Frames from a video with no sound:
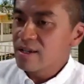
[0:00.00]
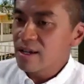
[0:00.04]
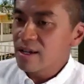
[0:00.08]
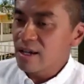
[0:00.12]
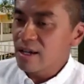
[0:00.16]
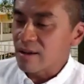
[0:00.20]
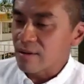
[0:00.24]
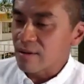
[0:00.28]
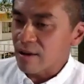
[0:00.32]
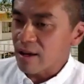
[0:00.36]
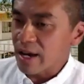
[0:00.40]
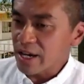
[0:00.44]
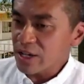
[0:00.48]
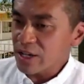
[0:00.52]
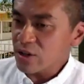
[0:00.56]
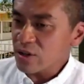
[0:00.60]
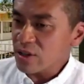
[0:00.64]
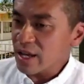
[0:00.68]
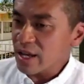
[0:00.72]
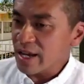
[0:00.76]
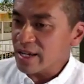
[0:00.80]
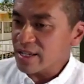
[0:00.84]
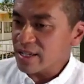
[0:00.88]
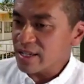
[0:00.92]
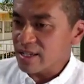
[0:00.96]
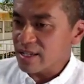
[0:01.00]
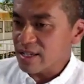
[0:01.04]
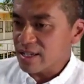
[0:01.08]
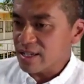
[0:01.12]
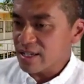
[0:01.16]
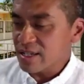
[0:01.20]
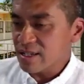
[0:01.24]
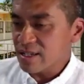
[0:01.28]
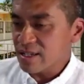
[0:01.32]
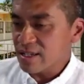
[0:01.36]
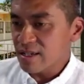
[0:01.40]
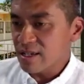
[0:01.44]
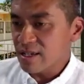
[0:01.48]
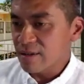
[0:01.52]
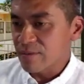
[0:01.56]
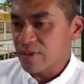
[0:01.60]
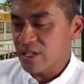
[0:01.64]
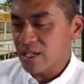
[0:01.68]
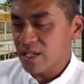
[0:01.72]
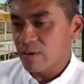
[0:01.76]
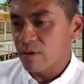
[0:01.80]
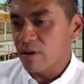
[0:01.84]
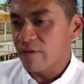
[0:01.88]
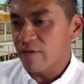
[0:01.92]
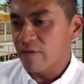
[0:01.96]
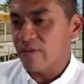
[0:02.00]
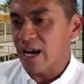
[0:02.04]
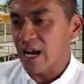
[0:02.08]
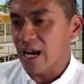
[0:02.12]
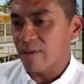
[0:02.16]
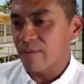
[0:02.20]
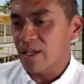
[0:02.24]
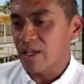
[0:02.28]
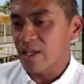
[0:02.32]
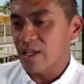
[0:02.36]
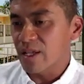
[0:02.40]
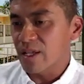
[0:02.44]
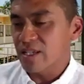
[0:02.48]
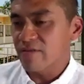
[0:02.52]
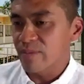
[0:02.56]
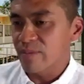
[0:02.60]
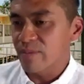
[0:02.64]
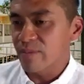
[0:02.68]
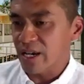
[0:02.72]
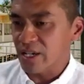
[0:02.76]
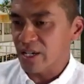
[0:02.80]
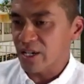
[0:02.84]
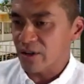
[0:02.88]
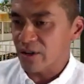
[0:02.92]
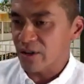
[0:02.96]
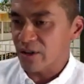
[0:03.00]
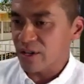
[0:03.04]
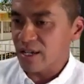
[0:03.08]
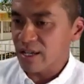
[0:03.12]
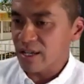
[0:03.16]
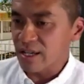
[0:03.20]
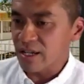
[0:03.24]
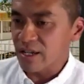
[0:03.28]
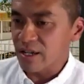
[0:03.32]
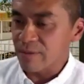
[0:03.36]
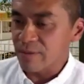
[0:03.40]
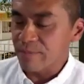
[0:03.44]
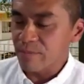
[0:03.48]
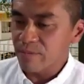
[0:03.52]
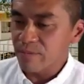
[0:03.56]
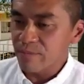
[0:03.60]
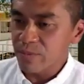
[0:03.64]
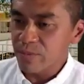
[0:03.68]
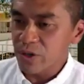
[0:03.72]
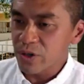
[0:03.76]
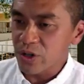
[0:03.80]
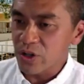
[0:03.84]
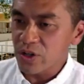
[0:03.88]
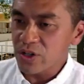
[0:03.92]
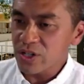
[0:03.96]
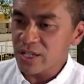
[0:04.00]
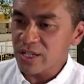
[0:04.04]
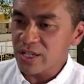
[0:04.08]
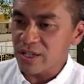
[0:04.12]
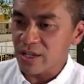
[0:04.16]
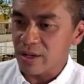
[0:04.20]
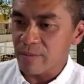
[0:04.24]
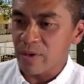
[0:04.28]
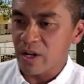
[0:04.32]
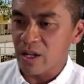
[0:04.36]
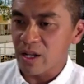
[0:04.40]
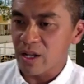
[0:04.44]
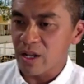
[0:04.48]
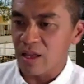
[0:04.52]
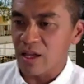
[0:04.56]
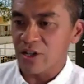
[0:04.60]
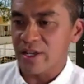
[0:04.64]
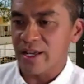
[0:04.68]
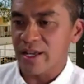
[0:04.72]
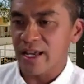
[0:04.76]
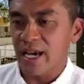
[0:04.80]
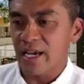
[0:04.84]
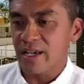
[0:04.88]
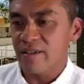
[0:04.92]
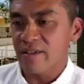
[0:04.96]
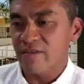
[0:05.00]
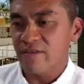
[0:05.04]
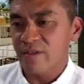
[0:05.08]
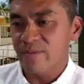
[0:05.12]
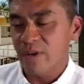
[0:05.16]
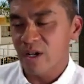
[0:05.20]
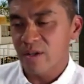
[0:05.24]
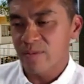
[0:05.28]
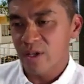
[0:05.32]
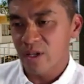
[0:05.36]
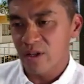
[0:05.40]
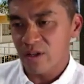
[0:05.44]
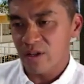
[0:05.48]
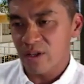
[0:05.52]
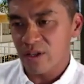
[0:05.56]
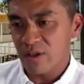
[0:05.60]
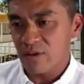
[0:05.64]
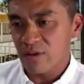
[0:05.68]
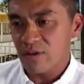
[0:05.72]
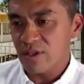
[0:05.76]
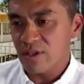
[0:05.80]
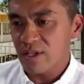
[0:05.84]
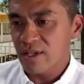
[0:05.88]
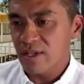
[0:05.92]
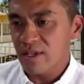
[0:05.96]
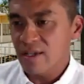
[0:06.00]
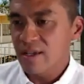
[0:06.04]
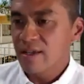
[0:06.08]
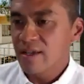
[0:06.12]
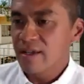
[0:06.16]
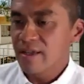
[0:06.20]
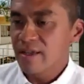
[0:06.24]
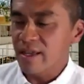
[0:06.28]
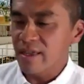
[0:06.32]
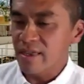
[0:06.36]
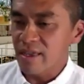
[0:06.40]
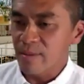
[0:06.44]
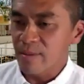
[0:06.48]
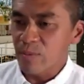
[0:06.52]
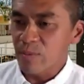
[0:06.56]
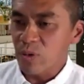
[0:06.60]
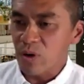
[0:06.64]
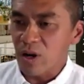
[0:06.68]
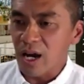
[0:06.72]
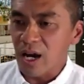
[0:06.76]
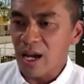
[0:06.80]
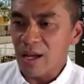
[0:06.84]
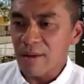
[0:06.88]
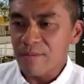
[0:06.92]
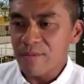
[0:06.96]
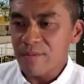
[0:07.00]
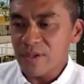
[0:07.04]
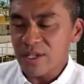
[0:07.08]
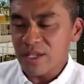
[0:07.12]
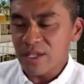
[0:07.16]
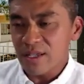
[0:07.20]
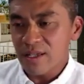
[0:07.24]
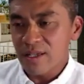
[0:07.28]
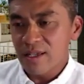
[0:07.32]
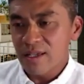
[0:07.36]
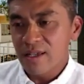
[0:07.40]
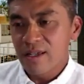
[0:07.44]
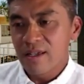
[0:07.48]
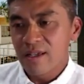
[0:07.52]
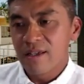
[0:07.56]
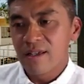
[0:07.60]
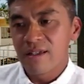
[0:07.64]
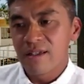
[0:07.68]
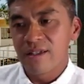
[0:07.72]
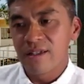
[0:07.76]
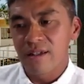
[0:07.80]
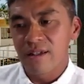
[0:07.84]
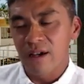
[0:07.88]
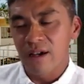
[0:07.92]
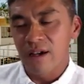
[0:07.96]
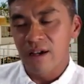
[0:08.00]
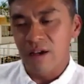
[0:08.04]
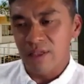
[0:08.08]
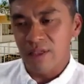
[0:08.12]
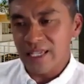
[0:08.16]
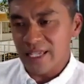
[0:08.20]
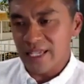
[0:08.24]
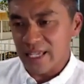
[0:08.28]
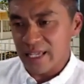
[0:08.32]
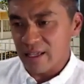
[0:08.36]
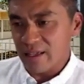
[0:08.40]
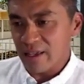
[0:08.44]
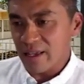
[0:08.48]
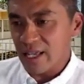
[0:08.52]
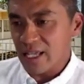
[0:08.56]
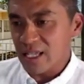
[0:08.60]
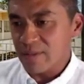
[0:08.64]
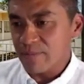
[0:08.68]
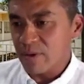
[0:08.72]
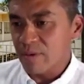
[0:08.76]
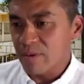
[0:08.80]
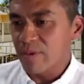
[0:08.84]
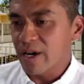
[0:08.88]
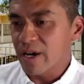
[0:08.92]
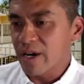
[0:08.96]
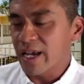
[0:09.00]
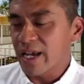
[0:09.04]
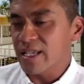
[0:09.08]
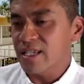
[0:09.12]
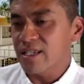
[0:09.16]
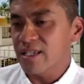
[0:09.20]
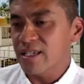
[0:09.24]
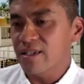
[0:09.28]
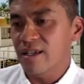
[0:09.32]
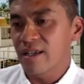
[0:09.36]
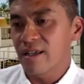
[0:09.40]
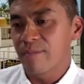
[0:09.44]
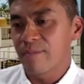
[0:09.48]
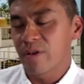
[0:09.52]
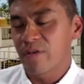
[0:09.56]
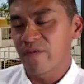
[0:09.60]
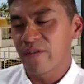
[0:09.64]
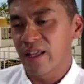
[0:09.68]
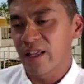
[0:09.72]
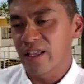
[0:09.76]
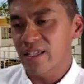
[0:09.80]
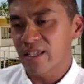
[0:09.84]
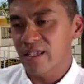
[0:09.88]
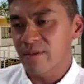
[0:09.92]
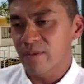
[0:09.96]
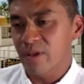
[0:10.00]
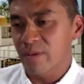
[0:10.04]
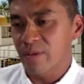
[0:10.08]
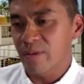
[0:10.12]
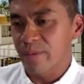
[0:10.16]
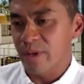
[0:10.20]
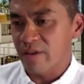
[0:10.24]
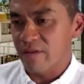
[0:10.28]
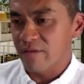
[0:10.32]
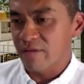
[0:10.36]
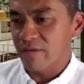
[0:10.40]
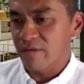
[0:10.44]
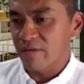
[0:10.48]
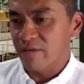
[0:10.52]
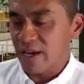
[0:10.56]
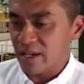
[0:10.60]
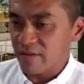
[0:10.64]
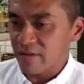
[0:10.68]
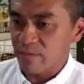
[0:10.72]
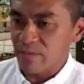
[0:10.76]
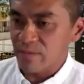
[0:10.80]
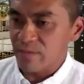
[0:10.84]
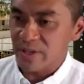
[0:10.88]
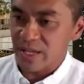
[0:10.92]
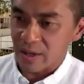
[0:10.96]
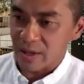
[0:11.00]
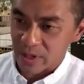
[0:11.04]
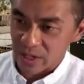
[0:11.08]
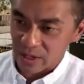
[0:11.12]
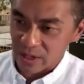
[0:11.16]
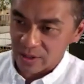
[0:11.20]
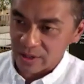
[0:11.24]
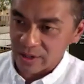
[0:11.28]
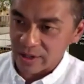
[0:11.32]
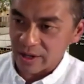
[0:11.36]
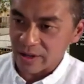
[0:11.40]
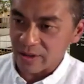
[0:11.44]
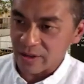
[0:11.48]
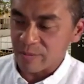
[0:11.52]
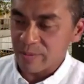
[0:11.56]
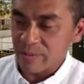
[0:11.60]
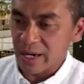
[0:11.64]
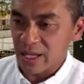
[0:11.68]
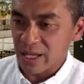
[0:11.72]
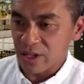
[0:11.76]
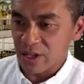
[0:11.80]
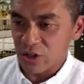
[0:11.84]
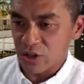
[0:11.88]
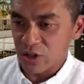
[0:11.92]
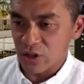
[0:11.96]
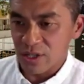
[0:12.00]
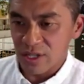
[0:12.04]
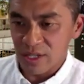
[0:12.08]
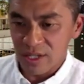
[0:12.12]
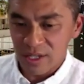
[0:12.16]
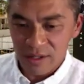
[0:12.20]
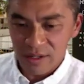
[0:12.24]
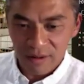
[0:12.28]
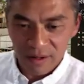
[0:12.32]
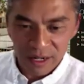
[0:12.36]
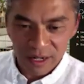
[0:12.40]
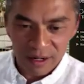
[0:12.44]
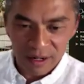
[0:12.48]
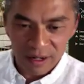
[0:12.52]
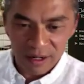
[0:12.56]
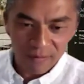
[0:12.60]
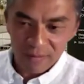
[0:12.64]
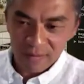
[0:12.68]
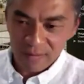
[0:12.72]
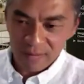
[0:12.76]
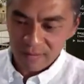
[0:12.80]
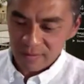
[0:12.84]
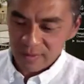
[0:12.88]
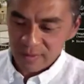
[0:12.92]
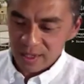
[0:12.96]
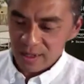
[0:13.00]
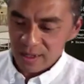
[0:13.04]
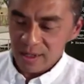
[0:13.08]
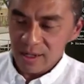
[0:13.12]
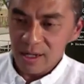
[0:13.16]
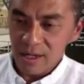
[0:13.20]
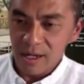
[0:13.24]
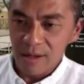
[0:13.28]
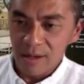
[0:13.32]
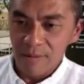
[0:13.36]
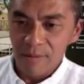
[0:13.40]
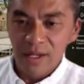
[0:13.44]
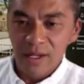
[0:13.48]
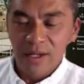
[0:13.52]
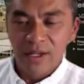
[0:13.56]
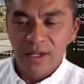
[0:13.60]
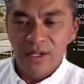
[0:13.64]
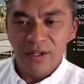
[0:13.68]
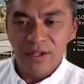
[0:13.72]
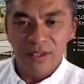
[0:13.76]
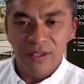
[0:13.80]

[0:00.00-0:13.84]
Uh, hydrolyzes um, cell wall fragments from bacteria, and it produces immunologically active small molecules that then primes not only C. elegans, but mice, and prevents them from being infected from Salmonella and other pathogens. Um, so